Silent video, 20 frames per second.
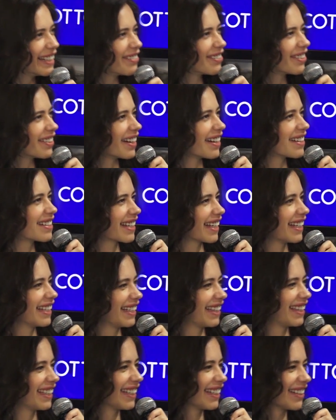never ask
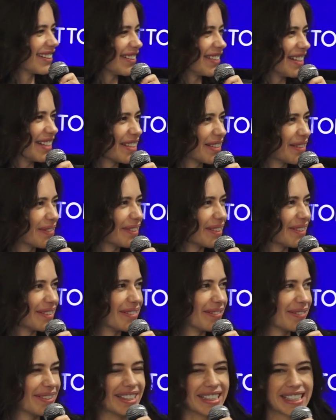anything unreasonable
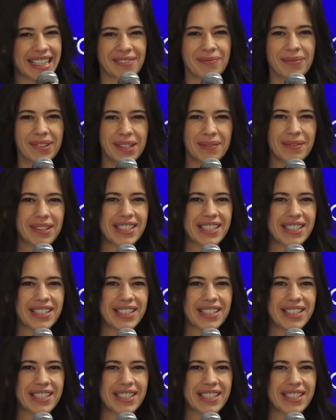of me, and I pretty